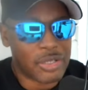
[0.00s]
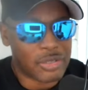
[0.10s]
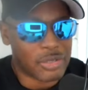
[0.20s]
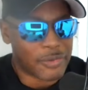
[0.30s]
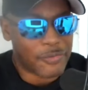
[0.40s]

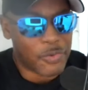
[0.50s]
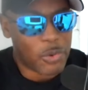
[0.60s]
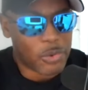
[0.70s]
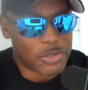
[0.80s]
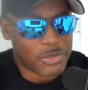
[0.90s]
Look
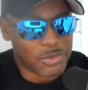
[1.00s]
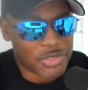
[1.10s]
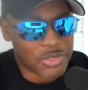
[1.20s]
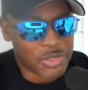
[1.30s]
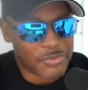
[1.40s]
forward to
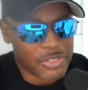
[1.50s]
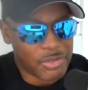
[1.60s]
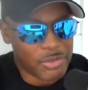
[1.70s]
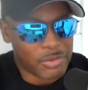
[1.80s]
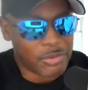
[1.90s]
serving
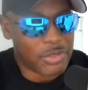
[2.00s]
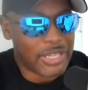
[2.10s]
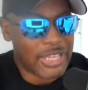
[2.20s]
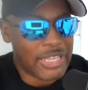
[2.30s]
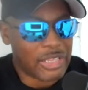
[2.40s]
you
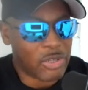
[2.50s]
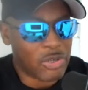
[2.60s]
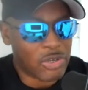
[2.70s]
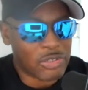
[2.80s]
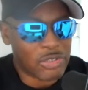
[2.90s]
a
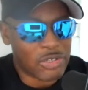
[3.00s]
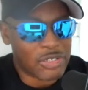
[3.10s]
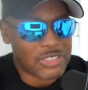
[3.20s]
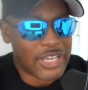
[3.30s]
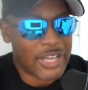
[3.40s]
long, long
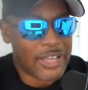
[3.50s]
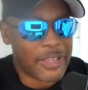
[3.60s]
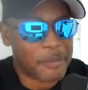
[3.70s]
time.